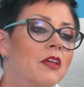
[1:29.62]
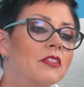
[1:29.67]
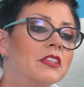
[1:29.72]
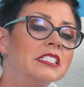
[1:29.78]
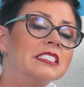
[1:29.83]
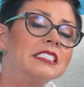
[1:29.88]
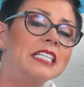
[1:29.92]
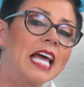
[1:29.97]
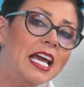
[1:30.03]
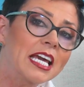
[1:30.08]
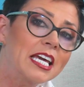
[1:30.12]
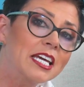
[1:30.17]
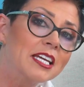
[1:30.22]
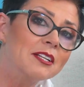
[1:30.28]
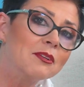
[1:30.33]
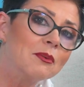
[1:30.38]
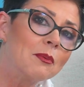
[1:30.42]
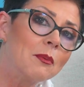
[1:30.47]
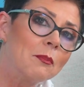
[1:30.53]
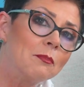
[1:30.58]
The
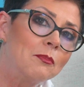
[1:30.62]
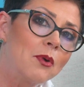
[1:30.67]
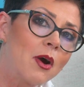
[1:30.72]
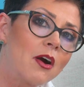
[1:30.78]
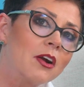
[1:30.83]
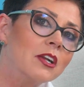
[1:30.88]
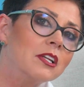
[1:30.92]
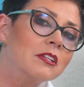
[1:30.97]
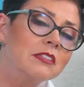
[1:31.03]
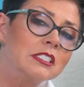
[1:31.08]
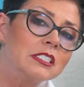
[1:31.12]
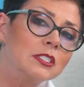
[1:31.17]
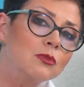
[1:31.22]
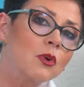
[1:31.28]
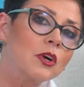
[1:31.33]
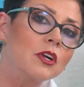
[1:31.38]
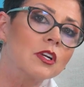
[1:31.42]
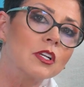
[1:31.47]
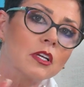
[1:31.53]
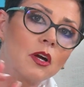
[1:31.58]
second part of this
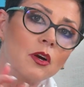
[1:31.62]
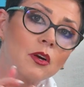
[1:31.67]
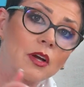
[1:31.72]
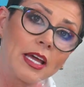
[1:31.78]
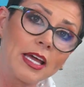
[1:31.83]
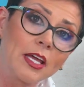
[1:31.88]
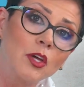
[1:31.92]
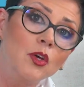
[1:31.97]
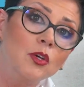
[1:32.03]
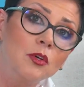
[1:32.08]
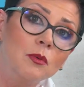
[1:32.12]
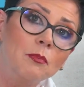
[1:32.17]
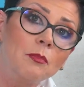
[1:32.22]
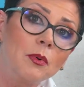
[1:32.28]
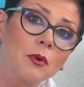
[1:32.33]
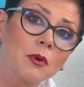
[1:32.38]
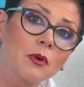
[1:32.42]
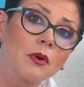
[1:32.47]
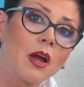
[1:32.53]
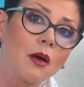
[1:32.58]
word, okay,
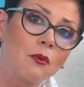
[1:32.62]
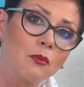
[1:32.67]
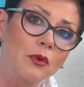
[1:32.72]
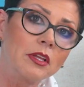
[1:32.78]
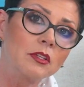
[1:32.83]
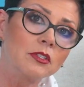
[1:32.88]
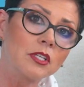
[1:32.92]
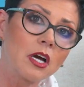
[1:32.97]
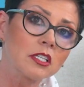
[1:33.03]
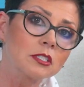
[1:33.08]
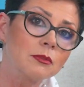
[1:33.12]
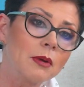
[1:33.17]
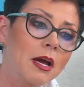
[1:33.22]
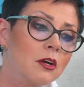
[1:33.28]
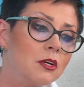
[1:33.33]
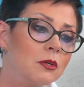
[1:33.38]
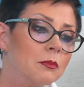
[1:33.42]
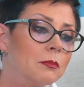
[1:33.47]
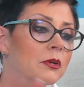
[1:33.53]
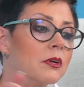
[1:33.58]
hooper, we talked
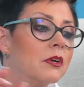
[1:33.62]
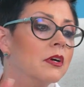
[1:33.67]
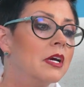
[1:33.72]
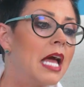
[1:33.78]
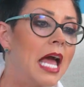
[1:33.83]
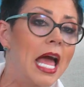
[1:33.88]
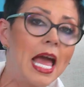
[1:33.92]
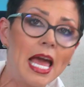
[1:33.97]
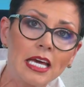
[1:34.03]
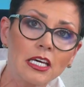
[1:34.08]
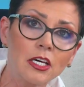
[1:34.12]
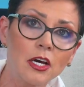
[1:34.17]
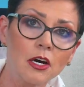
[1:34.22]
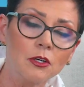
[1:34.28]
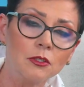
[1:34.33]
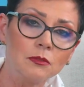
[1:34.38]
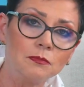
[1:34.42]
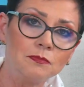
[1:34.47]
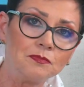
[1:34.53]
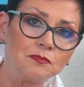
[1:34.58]
about hooper,
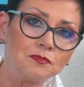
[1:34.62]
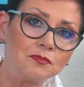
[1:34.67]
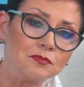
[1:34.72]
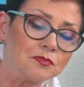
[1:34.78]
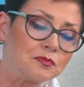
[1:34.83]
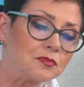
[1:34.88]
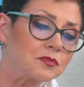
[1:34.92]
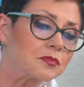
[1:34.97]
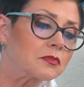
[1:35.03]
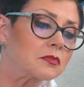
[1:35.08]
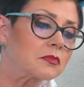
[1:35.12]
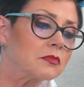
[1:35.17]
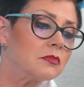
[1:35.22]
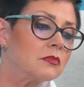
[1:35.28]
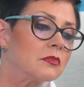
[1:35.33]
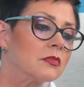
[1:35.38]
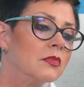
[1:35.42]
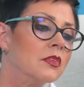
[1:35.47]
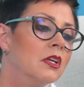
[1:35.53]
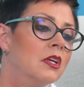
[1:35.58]
echo.
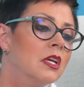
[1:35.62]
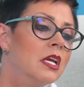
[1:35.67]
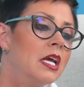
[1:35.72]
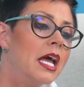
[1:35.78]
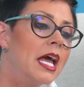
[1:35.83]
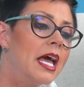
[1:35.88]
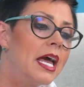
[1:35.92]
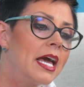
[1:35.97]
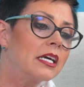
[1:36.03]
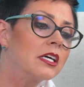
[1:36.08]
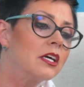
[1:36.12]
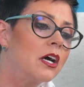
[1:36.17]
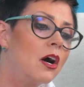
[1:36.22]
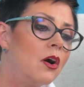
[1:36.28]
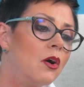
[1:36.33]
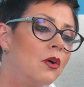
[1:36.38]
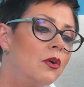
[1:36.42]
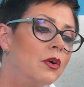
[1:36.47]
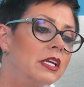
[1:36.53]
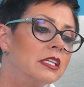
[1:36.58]

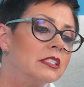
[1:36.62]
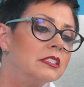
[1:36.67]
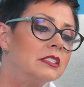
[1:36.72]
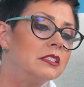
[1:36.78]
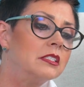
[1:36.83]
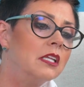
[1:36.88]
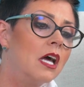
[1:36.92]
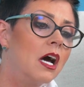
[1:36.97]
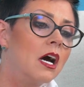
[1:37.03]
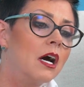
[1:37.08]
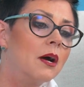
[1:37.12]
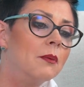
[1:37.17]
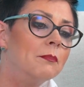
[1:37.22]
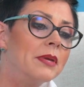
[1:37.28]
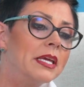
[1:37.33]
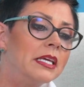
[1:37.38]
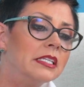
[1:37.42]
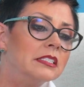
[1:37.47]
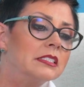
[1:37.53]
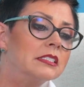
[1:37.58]
Echo is
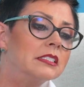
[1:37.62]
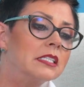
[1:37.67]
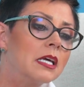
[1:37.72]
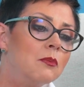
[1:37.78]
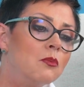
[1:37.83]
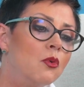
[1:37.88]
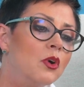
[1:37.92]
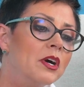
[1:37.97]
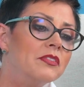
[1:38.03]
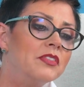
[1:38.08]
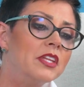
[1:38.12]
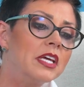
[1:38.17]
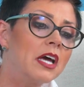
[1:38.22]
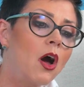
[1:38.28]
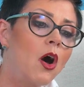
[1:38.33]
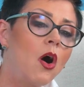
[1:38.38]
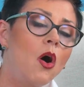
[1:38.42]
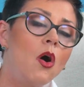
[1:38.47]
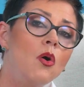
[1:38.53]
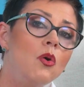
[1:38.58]
means someone that
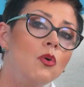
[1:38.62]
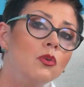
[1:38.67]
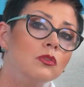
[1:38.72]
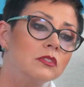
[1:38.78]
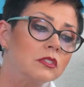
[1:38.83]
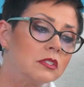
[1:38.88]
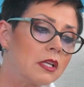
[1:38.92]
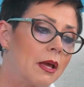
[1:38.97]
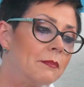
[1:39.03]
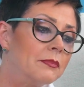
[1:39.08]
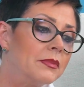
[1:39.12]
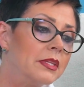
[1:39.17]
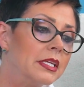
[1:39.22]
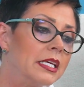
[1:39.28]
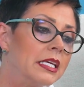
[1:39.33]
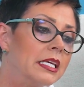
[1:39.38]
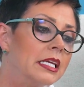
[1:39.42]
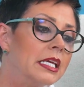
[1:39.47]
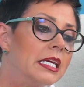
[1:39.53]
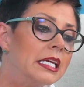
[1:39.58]
holds
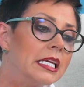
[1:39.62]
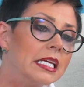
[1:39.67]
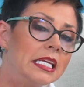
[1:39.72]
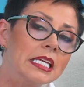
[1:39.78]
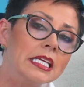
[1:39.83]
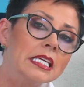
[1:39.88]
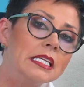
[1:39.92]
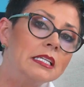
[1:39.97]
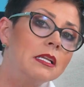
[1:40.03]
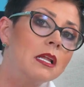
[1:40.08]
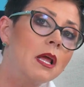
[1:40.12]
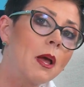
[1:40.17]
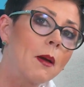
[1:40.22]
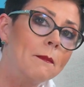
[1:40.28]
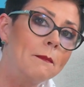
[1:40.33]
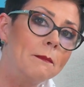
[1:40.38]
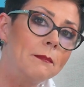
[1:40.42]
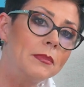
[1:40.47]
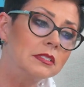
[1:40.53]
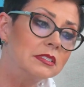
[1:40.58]
something in
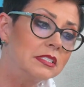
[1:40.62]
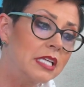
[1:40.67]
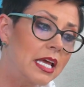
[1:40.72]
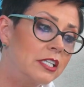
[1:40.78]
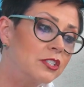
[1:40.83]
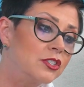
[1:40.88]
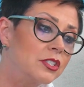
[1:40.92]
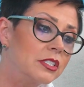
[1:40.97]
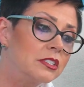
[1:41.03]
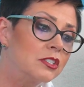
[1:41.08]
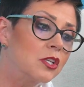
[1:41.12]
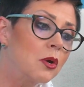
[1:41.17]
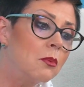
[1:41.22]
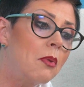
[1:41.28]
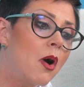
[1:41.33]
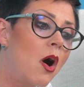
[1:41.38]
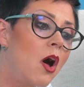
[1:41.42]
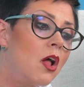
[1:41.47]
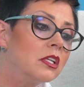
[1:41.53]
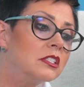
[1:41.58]
possession. So
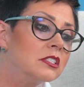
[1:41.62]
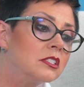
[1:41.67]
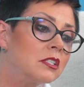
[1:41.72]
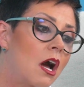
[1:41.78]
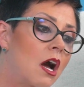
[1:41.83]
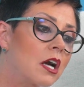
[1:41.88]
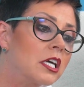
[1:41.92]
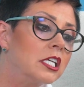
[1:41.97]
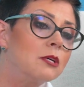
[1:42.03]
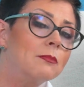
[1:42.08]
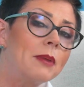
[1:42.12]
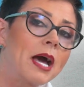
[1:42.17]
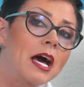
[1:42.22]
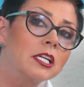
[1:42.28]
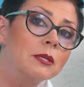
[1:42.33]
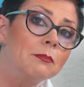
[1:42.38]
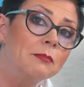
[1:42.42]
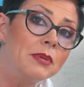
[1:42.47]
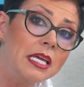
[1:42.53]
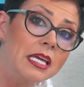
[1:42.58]
Paul is talking
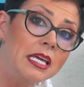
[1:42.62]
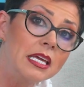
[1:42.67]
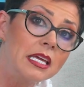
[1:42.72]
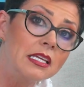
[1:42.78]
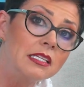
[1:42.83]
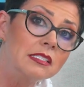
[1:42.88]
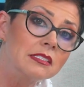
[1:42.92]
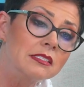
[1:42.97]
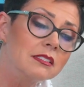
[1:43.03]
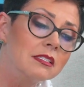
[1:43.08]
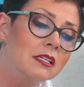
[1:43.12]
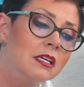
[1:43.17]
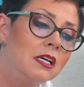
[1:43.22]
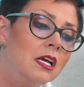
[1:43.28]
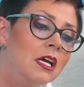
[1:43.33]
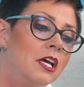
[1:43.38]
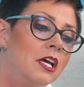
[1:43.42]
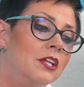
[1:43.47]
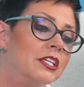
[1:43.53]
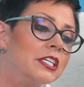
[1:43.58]
about a peace
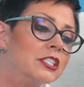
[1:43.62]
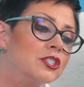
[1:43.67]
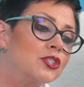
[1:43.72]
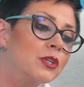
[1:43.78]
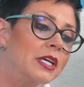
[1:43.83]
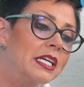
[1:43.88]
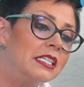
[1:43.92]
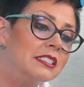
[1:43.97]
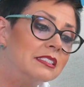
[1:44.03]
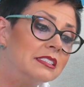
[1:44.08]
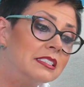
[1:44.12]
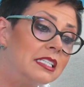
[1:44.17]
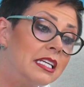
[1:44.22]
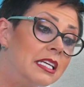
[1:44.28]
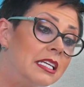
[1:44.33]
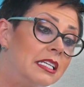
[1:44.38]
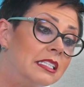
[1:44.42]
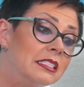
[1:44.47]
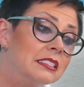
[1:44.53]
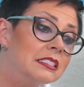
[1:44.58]
that
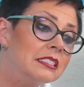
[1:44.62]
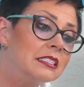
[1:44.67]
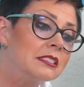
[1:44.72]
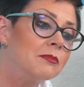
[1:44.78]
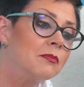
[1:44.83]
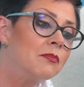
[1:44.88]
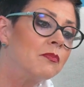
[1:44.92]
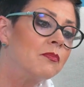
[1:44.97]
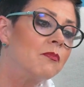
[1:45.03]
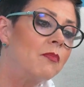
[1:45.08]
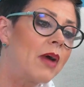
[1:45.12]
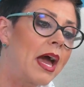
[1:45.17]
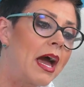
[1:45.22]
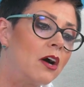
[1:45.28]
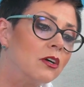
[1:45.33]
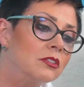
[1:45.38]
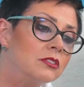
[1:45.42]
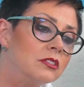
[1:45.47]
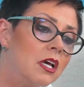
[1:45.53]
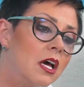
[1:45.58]
transcends,
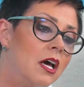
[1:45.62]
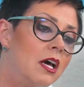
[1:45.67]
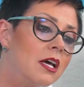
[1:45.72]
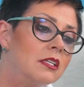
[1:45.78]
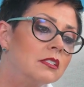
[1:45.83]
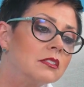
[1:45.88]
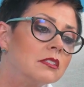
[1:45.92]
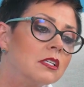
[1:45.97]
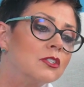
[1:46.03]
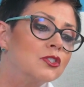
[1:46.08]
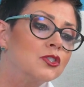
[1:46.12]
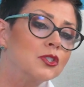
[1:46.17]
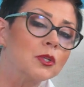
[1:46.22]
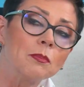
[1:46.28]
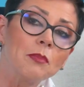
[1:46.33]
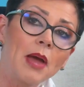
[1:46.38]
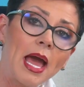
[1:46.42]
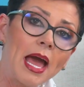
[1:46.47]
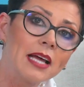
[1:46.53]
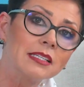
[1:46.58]
outdoes,
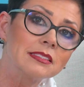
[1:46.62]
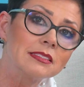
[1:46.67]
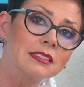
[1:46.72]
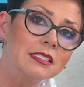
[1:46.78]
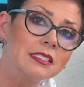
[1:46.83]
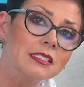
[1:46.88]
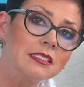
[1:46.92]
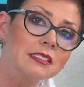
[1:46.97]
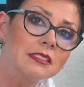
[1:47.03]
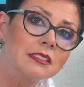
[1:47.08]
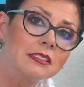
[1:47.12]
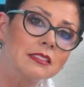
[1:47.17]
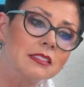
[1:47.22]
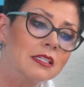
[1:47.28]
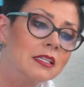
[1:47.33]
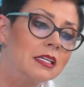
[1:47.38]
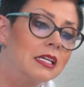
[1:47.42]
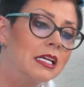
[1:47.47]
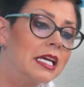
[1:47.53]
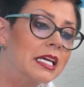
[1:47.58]
surpasses,
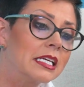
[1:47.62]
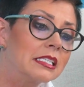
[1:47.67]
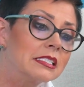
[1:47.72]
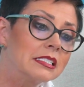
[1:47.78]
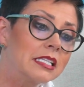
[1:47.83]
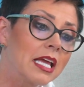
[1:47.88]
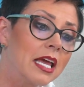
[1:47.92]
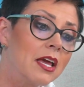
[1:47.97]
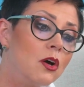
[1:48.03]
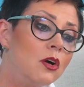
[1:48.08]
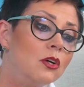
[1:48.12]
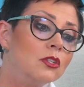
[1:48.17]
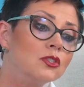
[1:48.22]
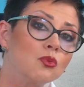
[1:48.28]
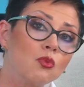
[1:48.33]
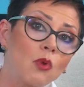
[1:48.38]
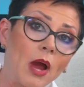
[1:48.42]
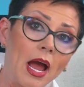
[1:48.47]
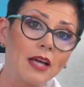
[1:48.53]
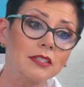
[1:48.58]
excels,
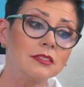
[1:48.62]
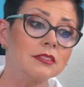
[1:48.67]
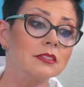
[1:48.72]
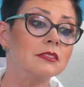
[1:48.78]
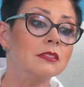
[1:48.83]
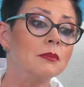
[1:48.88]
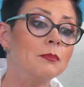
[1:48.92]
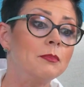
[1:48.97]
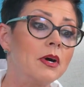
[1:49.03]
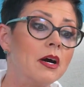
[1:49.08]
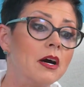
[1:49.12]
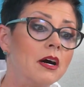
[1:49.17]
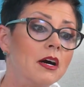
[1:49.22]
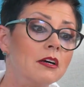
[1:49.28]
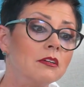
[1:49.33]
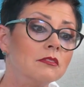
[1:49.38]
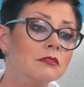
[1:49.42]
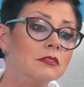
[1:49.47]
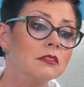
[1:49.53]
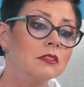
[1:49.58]
rises
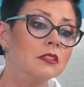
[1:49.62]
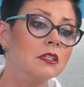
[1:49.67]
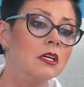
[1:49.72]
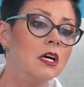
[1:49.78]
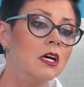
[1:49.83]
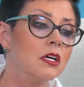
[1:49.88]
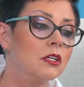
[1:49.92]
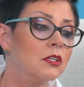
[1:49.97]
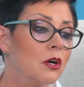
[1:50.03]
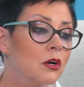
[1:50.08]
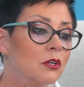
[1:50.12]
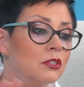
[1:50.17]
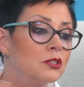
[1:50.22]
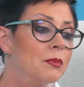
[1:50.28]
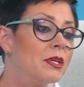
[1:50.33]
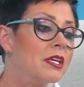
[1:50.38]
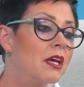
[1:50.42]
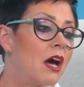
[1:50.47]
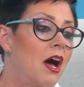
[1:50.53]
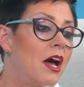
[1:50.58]
above, goes
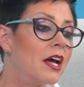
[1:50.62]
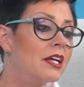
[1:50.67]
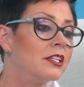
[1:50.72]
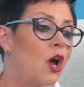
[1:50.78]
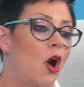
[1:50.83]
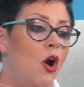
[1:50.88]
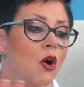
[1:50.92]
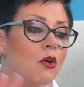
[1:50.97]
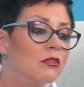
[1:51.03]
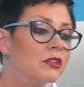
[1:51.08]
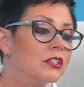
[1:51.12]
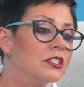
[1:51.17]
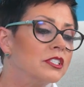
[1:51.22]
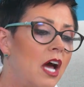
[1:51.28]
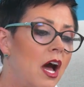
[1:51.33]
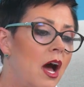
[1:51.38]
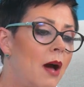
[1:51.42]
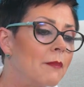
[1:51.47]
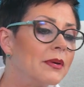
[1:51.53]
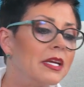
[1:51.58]
beyond, over the
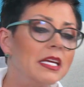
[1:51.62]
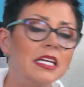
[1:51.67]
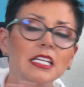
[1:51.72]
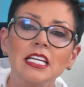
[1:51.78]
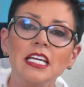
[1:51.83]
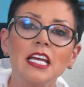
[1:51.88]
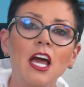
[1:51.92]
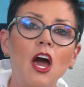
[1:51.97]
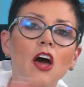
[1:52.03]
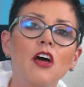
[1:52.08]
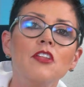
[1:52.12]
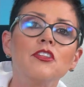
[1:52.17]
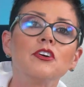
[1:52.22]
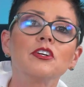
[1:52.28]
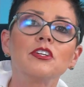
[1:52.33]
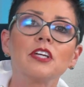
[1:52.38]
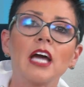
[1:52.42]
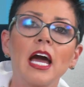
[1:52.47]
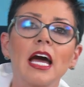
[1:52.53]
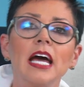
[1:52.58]
top, any
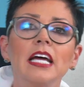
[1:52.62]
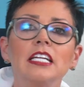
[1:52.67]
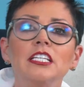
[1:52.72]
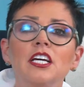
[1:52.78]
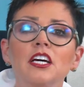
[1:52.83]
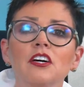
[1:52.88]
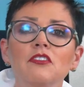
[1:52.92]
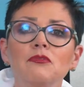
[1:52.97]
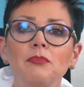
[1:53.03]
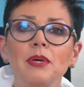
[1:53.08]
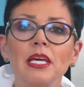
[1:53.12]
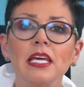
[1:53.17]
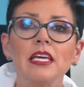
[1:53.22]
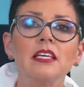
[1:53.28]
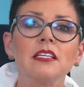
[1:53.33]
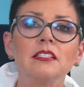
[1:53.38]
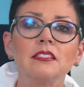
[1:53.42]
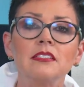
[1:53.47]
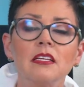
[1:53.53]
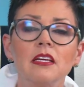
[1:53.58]
other kind of
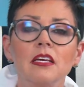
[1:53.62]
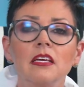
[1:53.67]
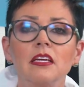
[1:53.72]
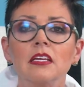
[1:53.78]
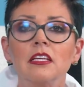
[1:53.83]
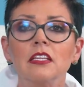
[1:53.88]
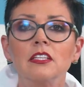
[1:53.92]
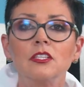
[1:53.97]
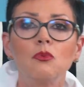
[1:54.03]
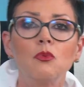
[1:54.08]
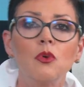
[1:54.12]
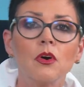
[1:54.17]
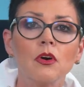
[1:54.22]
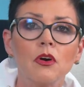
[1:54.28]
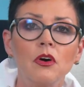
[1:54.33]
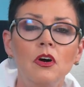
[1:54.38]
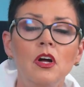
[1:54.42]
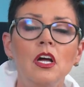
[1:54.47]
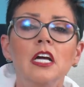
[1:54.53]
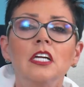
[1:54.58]
peace in the
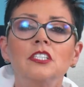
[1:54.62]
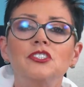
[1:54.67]
world.